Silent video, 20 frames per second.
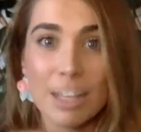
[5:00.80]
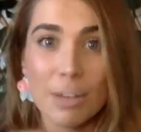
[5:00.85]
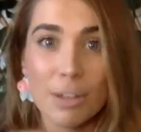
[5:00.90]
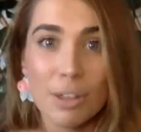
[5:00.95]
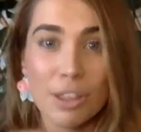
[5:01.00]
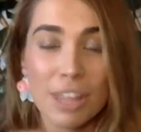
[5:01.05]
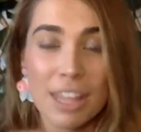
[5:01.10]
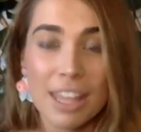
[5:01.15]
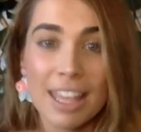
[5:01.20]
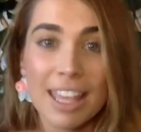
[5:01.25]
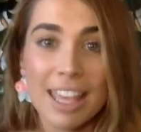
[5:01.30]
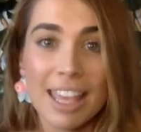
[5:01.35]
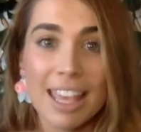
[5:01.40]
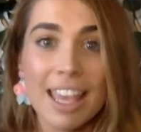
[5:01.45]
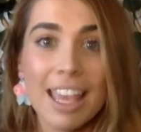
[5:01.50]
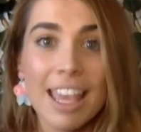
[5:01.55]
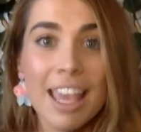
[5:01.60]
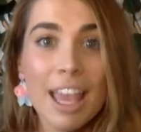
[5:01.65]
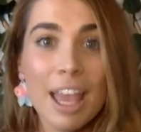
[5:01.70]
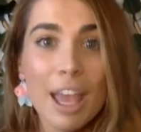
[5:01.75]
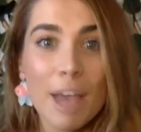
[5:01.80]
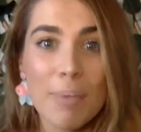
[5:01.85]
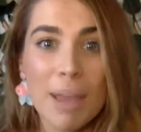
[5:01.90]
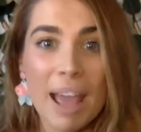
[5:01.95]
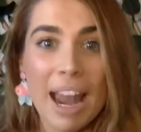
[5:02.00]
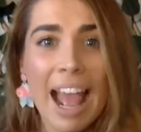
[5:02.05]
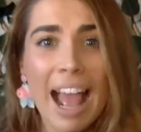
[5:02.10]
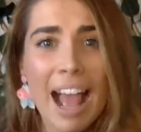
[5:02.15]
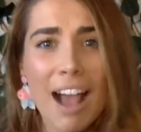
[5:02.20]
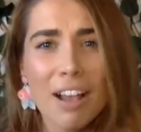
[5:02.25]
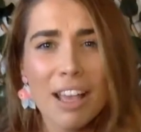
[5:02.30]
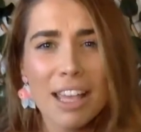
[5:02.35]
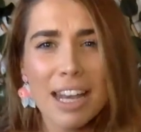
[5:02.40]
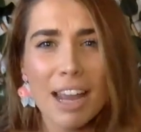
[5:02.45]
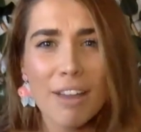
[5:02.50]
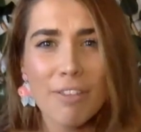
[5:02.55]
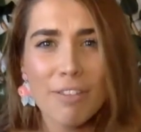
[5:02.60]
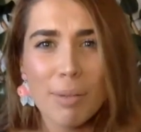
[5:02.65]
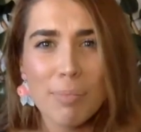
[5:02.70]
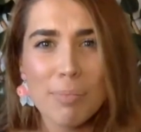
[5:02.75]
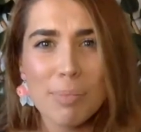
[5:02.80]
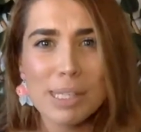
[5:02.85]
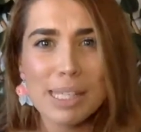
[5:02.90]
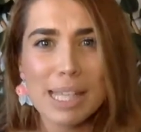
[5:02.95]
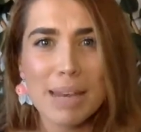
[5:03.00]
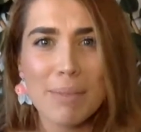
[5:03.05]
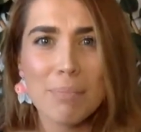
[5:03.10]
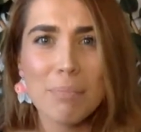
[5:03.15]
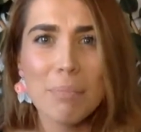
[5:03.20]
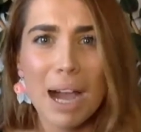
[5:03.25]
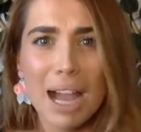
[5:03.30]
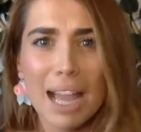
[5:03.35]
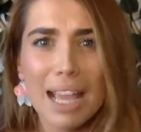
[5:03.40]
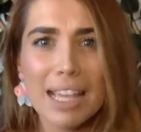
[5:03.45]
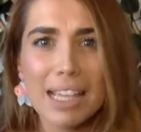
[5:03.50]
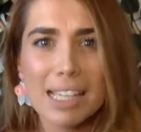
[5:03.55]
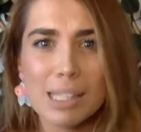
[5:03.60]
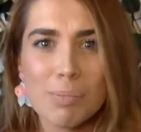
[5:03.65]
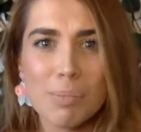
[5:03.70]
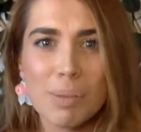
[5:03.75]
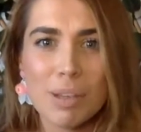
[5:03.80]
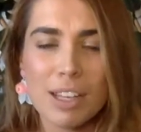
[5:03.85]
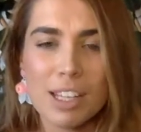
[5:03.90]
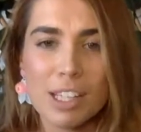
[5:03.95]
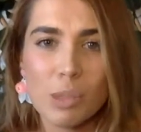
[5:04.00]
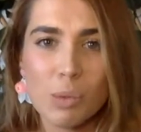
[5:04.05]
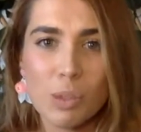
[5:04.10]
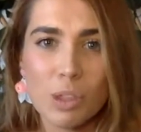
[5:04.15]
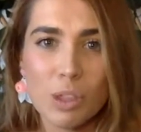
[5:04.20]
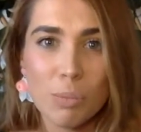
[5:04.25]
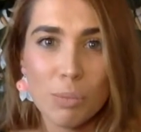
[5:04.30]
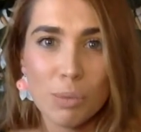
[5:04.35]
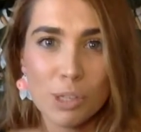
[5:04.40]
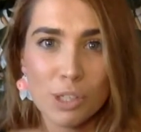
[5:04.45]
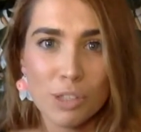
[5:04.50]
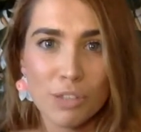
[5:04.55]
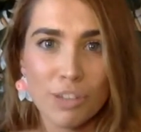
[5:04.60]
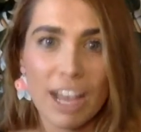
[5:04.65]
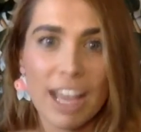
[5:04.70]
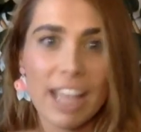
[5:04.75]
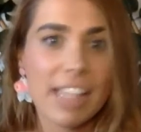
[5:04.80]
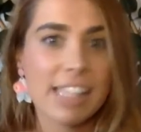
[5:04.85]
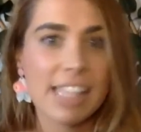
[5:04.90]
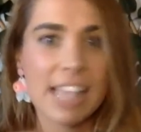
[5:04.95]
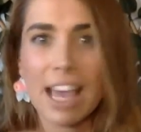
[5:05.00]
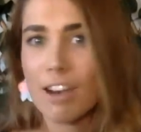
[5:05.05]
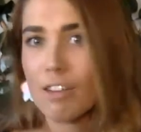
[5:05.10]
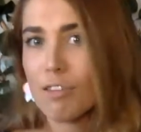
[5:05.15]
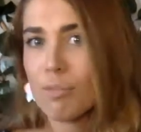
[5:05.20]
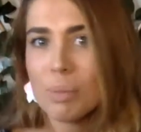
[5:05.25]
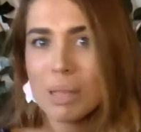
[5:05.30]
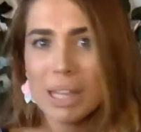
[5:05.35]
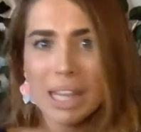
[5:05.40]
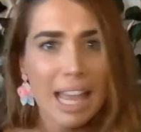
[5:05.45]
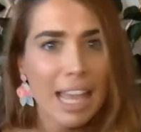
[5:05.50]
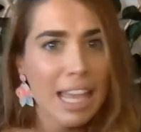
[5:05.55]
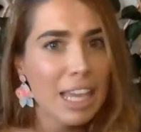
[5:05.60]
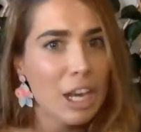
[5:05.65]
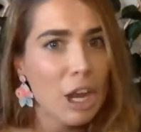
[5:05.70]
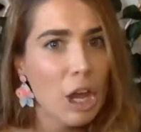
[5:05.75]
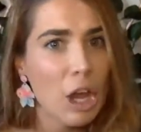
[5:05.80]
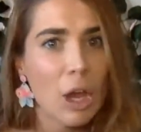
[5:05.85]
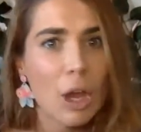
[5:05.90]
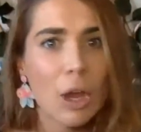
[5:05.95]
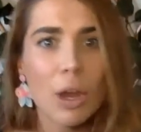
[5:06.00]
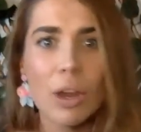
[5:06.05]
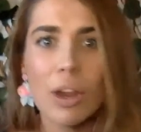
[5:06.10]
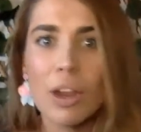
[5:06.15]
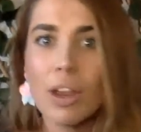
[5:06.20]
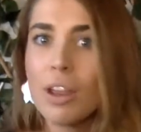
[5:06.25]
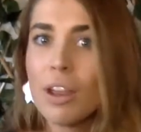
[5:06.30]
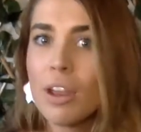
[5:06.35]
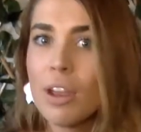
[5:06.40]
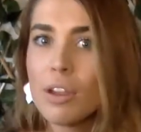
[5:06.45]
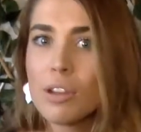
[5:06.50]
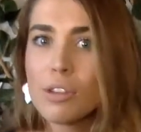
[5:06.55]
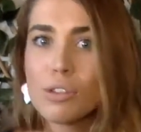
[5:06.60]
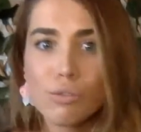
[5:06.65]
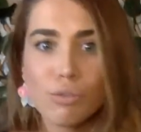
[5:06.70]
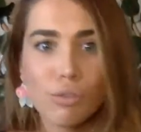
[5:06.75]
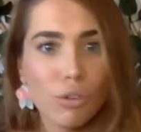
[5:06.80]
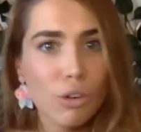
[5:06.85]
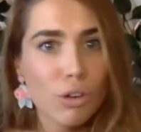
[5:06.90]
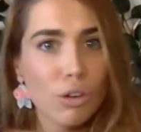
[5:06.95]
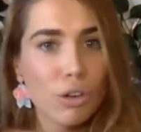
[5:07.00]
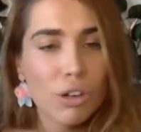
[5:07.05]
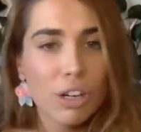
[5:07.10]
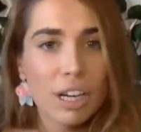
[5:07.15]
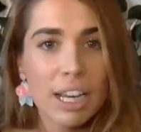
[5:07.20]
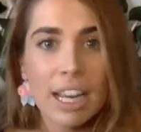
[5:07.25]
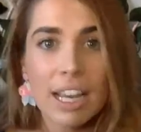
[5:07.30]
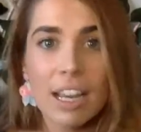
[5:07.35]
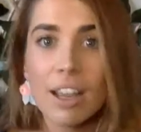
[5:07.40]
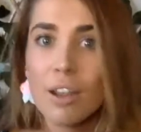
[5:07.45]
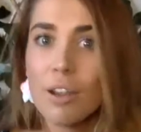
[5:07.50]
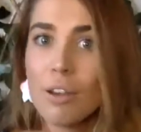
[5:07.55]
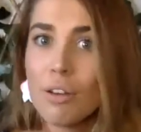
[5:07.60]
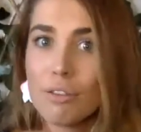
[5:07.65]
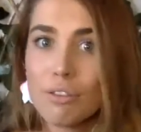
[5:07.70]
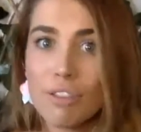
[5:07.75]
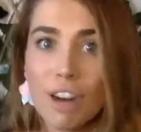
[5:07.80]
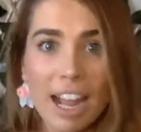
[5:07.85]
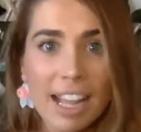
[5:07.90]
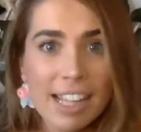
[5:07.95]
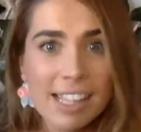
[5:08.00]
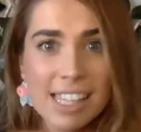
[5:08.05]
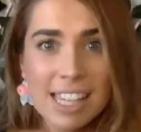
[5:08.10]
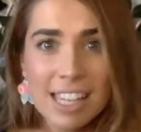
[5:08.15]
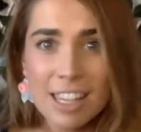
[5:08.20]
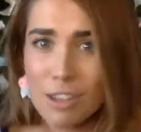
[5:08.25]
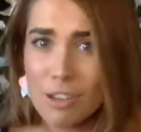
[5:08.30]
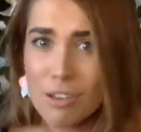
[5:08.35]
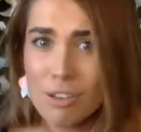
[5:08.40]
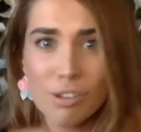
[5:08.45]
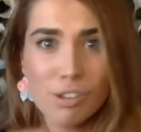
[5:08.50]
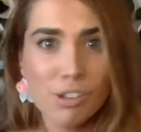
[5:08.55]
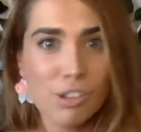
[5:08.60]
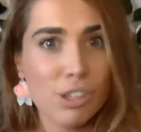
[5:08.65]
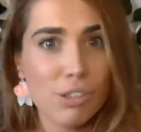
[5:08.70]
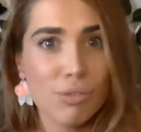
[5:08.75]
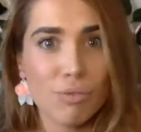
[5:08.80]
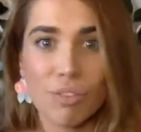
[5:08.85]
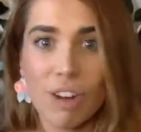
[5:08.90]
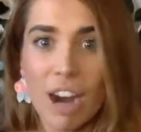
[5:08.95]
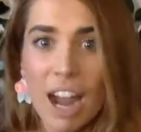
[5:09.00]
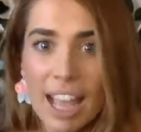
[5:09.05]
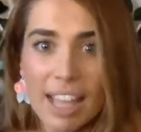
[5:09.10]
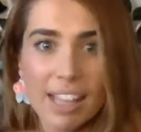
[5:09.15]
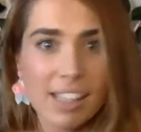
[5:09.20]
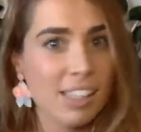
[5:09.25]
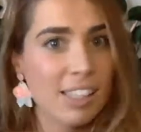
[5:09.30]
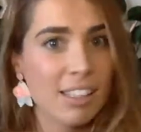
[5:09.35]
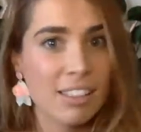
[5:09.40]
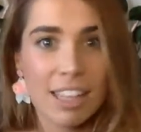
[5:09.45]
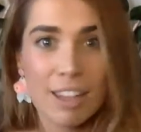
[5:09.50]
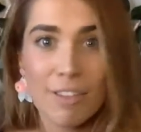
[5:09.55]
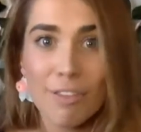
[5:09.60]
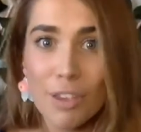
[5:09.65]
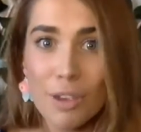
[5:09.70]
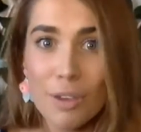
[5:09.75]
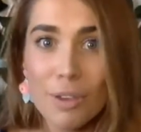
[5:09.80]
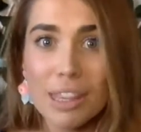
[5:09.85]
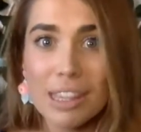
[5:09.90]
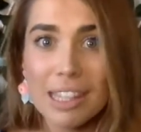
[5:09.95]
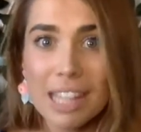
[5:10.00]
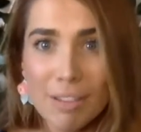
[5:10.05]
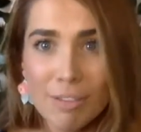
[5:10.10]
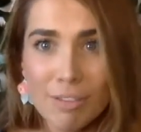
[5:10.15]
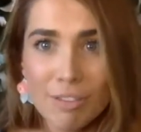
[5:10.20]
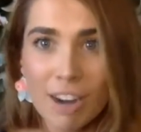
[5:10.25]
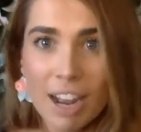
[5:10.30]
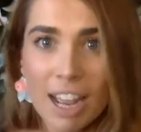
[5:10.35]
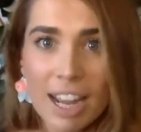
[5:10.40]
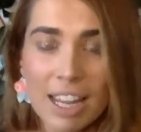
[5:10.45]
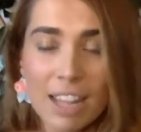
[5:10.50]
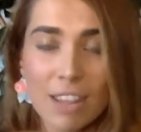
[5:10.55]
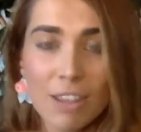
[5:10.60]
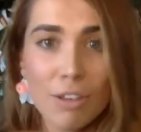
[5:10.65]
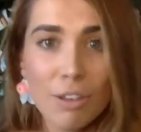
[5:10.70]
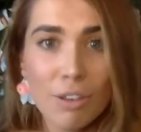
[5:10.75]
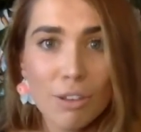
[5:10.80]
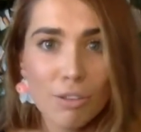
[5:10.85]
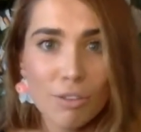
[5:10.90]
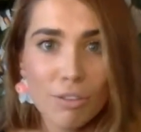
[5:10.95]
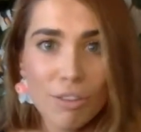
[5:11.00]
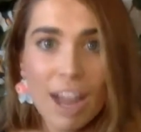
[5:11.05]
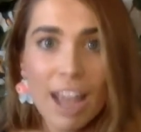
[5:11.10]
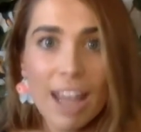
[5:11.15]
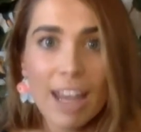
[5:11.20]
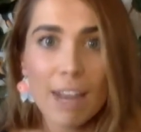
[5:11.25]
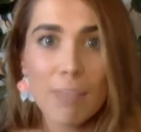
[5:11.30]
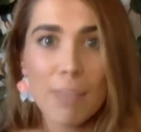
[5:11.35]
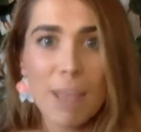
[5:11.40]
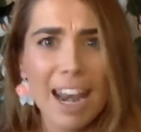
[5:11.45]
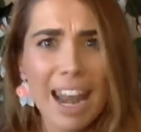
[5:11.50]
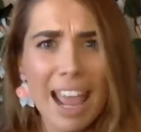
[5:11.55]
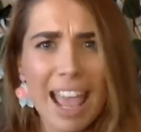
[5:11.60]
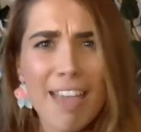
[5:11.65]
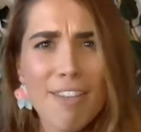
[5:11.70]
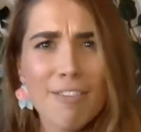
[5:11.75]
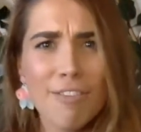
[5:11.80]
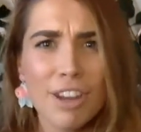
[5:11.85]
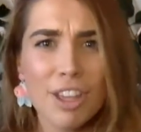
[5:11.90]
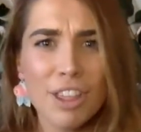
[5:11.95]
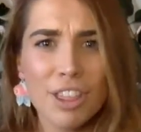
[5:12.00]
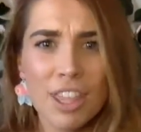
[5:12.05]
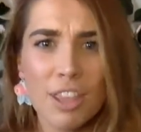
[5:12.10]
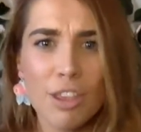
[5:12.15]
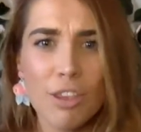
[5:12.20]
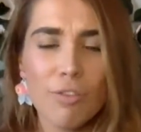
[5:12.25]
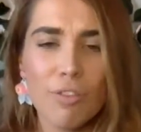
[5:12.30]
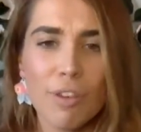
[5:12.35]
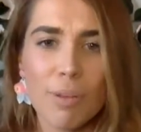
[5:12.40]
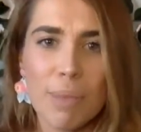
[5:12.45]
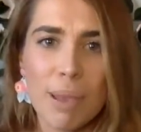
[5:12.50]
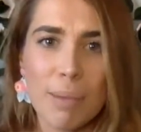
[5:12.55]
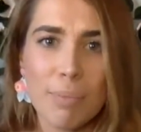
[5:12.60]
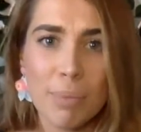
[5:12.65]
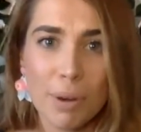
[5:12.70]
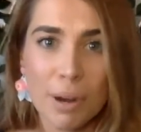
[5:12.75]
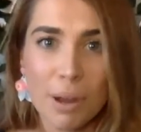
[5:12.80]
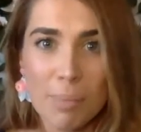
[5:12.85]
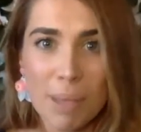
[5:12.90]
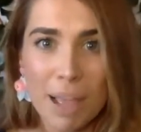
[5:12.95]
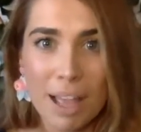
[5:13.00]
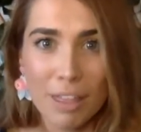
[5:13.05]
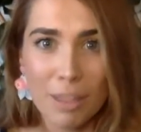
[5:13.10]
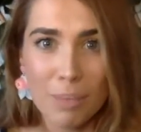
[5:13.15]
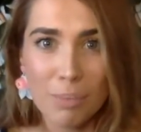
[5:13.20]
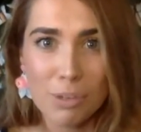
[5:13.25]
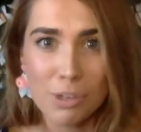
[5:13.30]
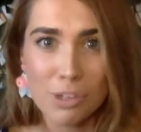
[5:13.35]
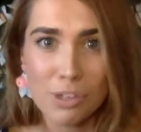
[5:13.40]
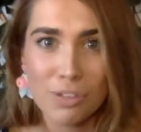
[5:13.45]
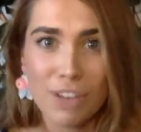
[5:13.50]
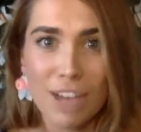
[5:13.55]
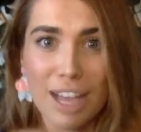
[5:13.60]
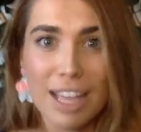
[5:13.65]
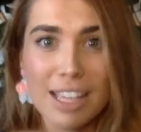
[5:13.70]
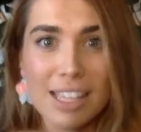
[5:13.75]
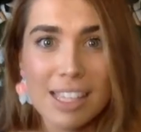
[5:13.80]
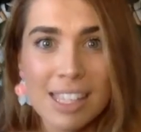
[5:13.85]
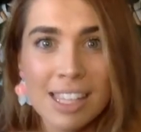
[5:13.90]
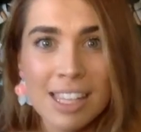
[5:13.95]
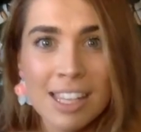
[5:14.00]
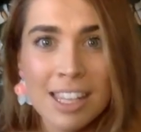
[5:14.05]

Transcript: you're thinking about how can I represent my experience with the bushfires out of Play-Doh, drawing, writing. You could just write. If you love writing, you could write about everything you remember about the bushfires.